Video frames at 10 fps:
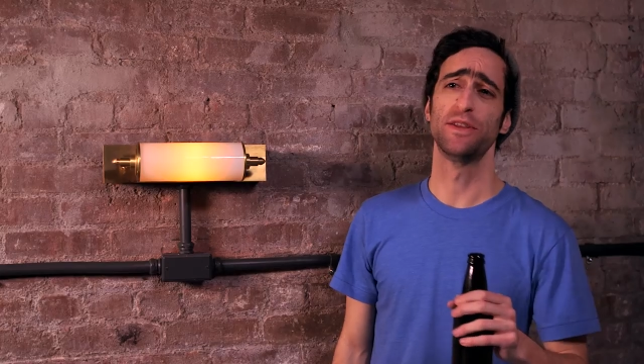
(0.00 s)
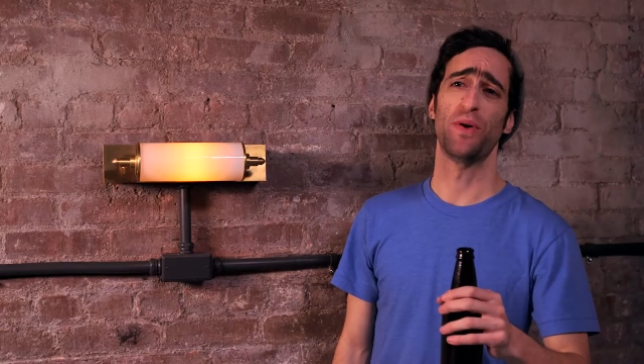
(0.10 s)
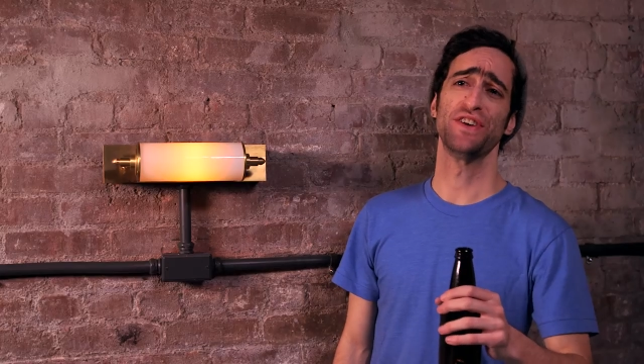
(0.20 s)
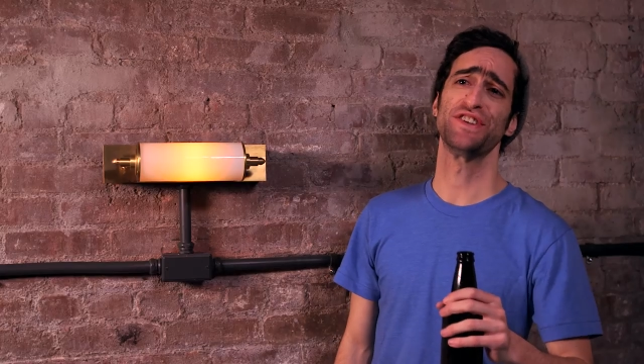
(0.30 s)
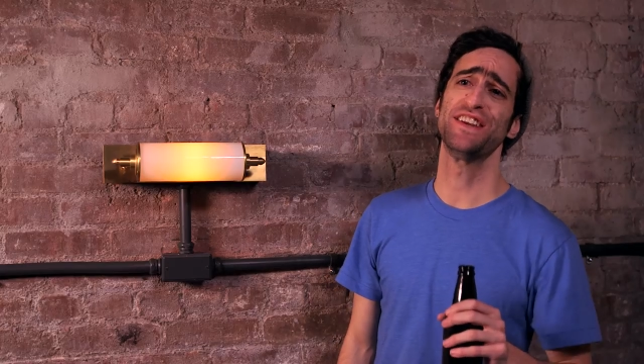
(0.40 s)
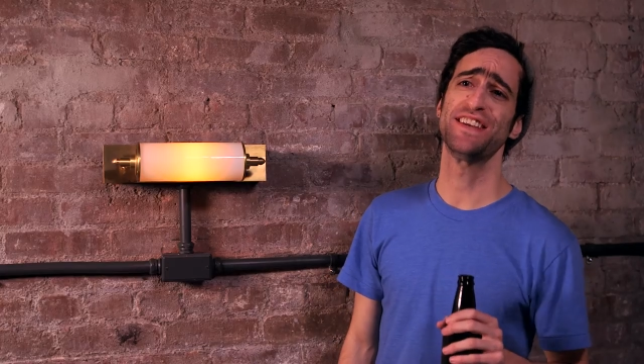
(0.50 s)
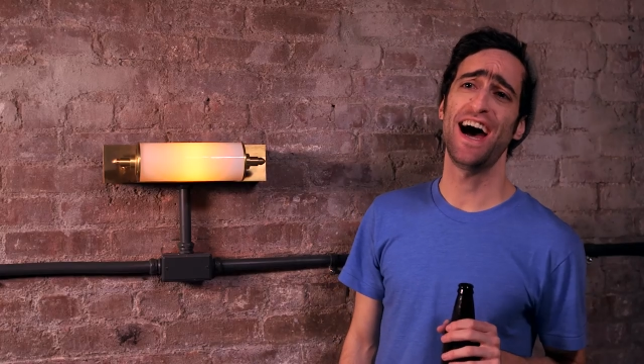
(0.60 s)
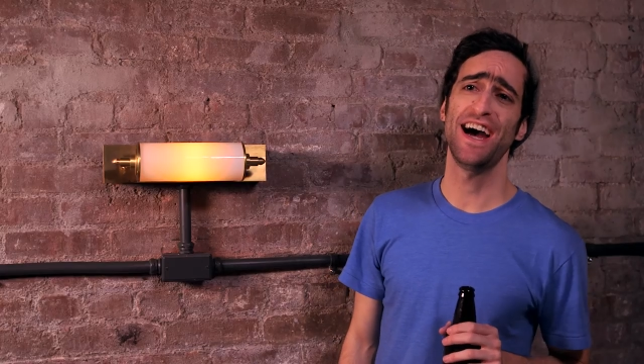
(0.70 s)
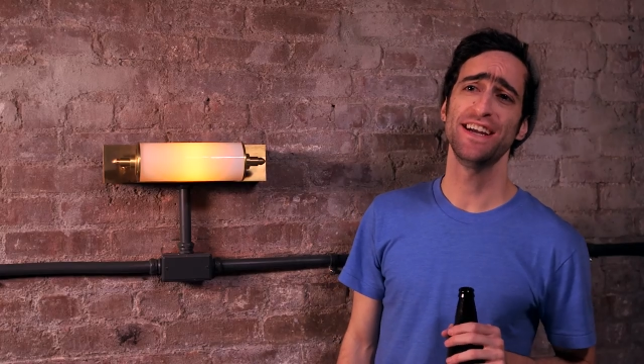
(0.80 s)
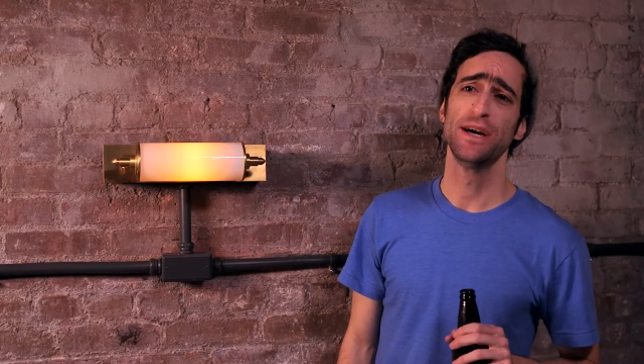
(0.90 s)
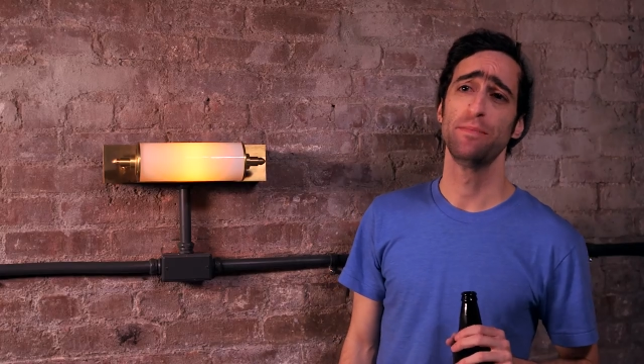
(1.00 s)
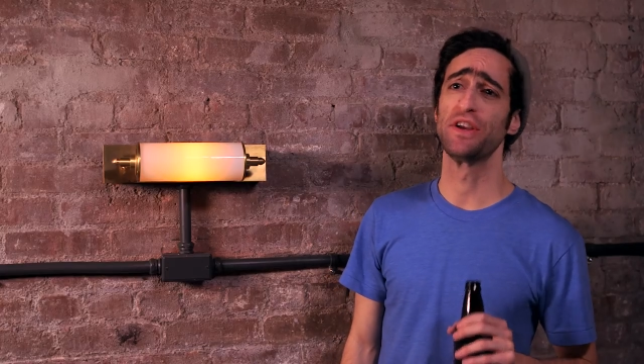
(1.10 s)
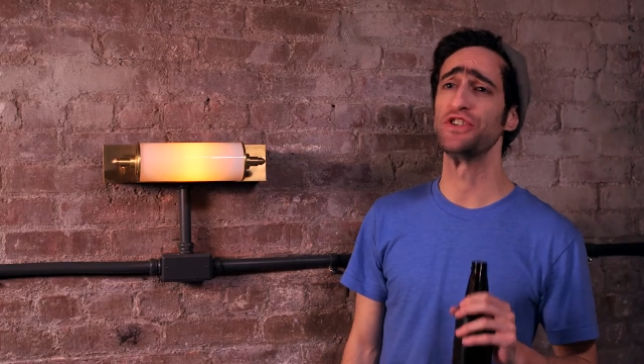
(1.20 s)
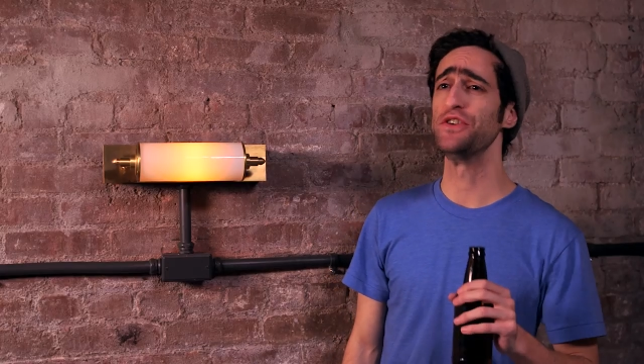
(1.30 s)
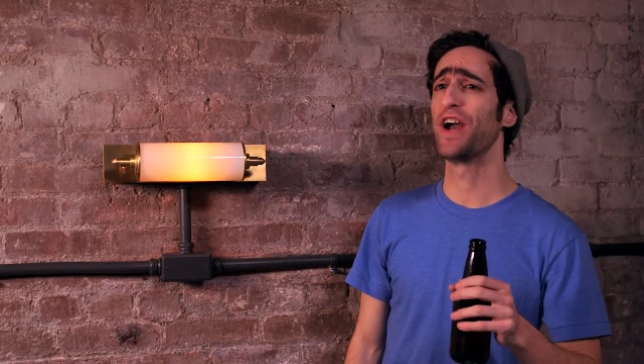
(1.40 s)
Did the president die?
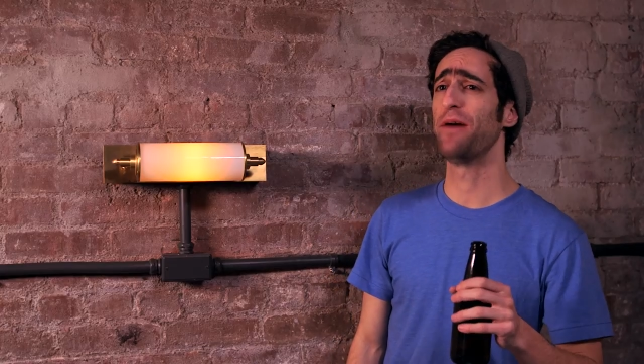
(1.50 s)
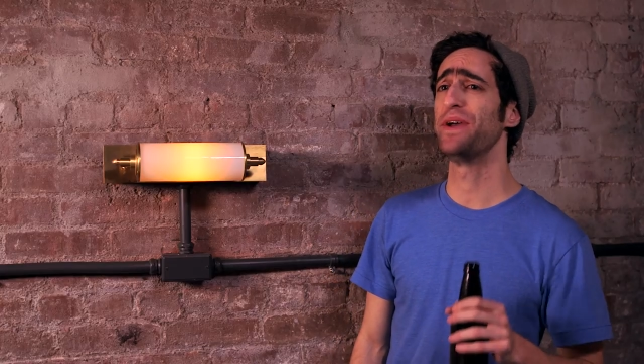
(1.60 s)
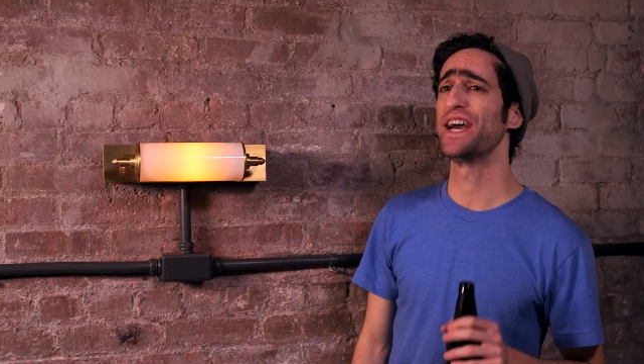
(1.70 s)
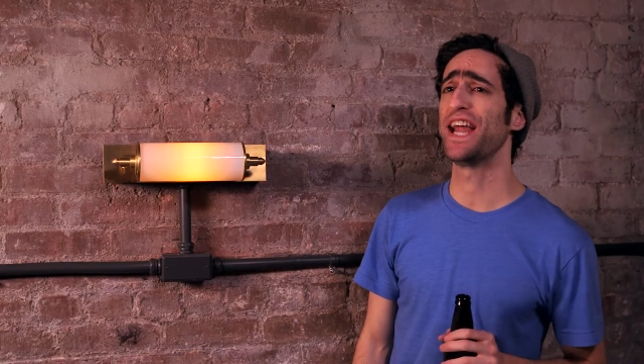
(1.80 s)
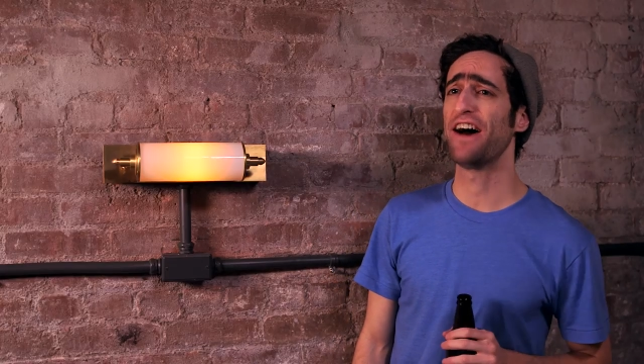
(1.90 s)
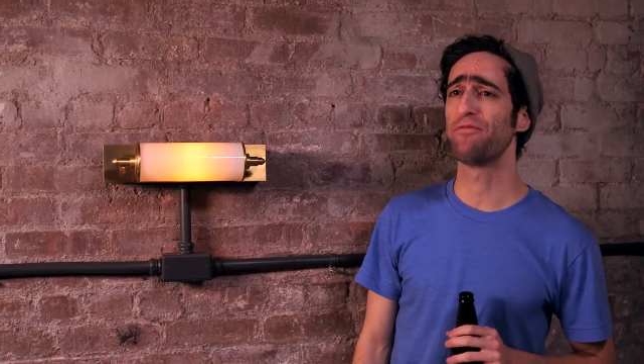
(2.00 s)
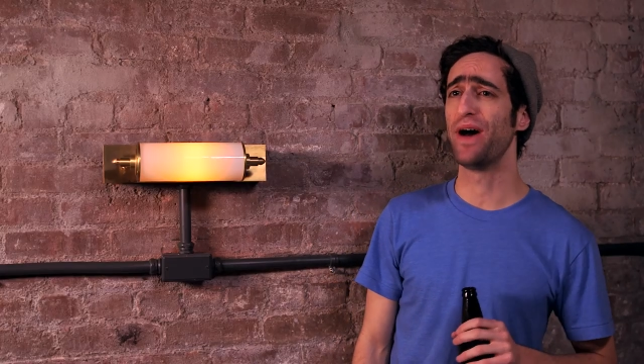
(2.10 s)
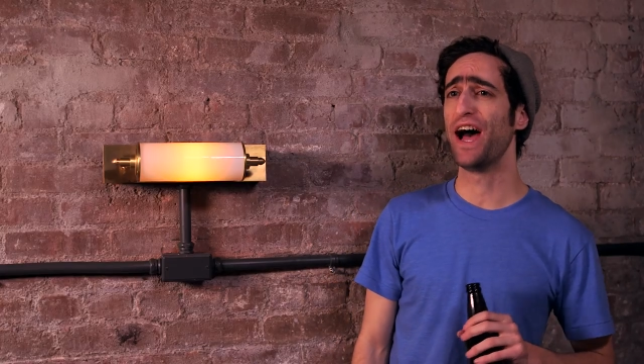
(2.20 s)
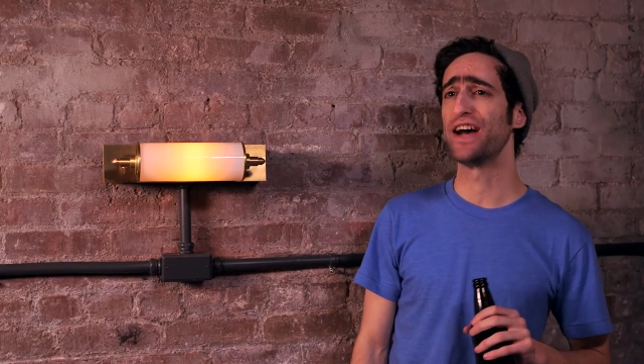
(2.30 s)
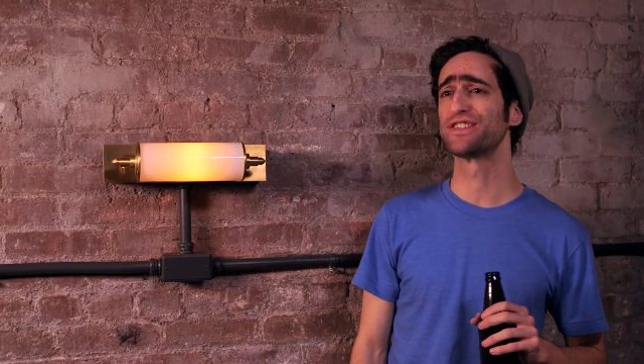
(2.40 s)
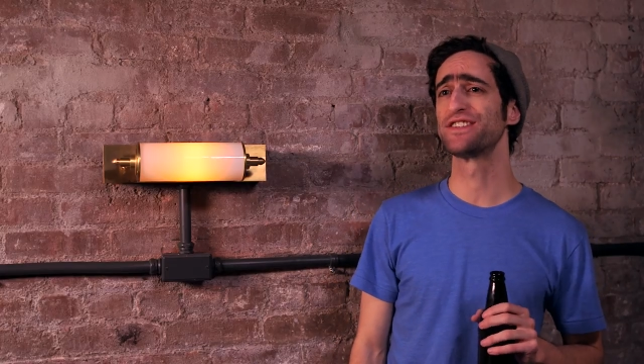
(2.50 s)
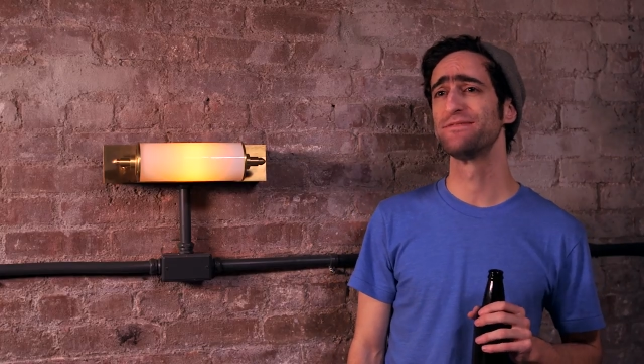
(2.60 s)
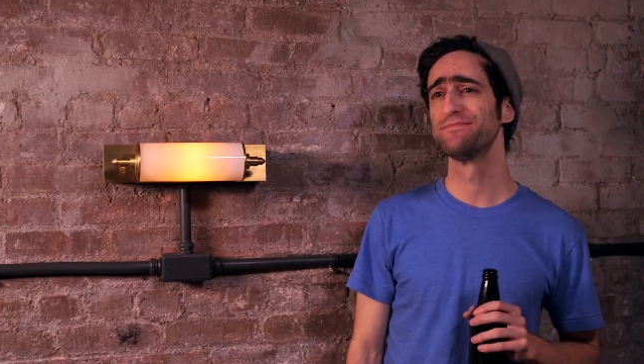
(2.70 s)
Because you've got me at half mast.